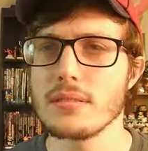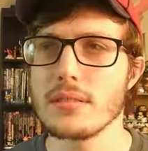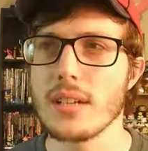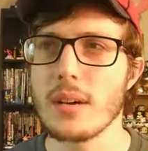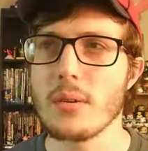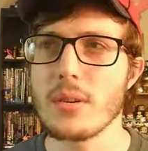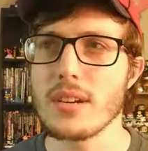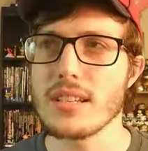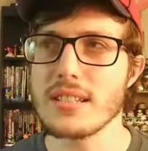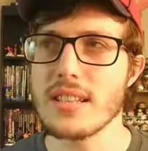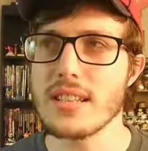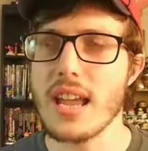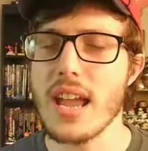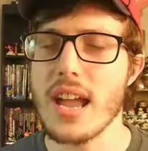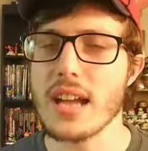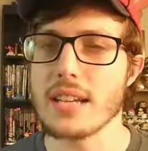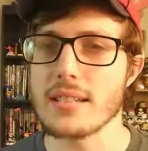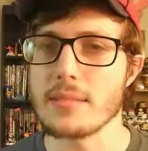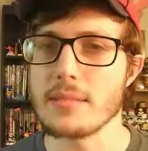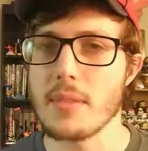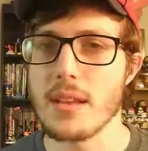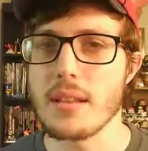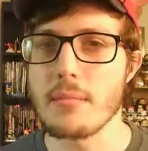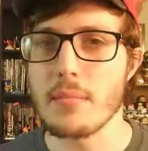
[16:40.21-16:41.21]
I want to say
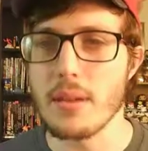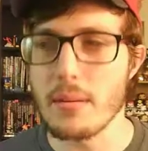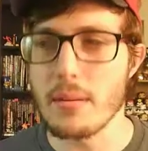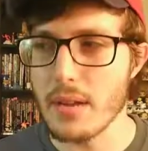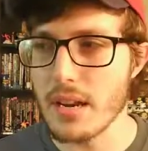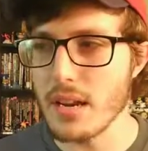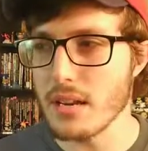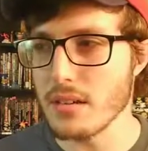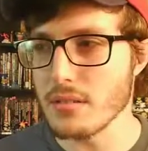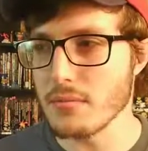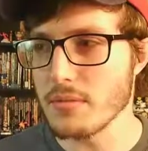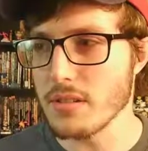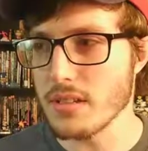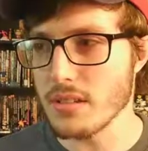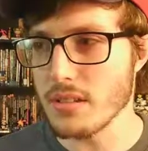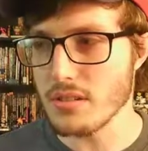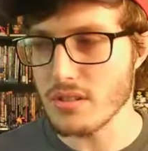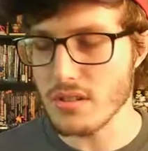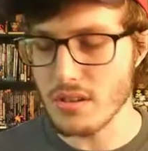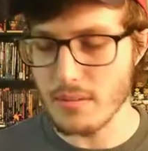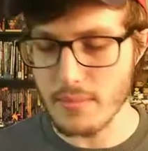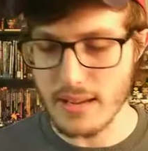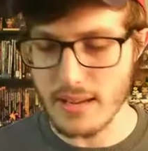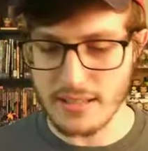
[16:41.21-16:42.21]
X-Men, but I'm not 100%
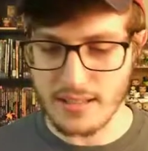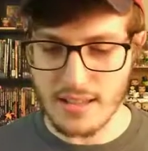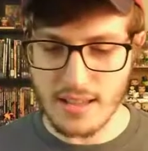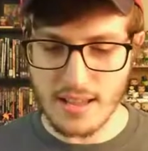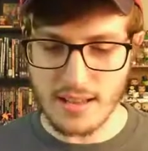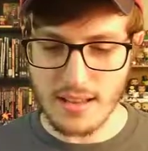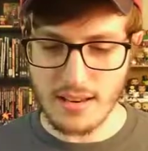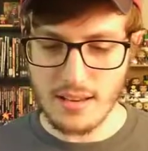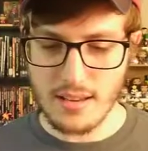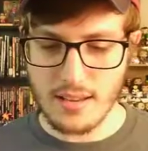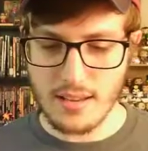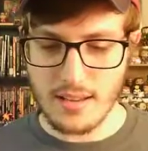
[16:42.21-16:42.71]
sure about that.